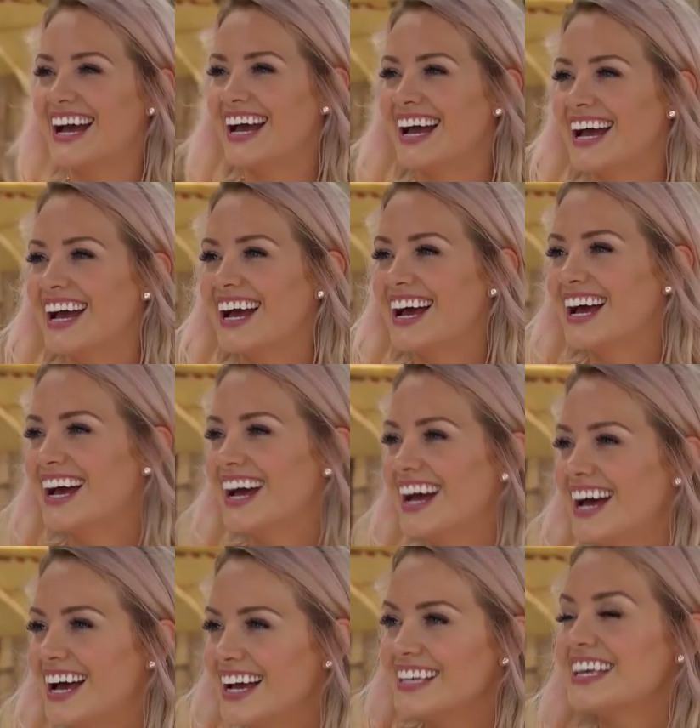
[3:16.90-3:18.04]
really outgoing.
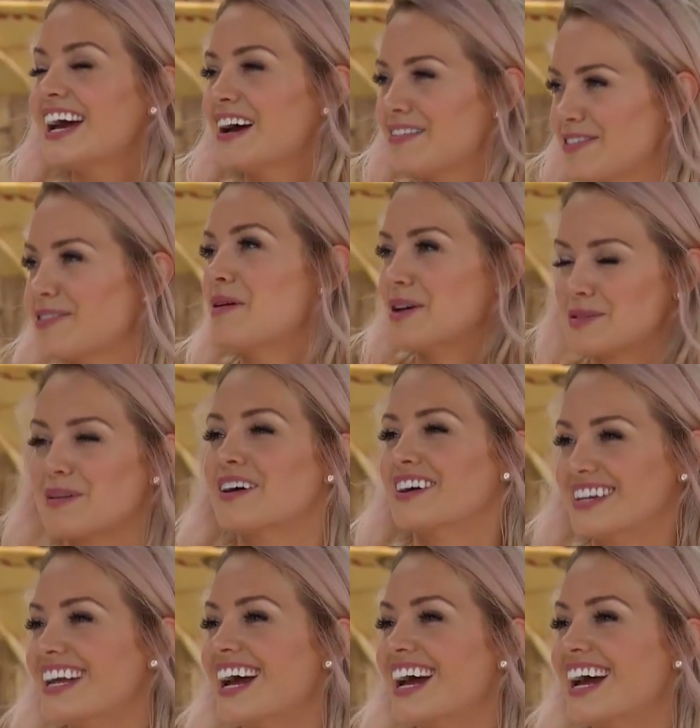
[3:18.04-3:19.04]
So yeah, I like that.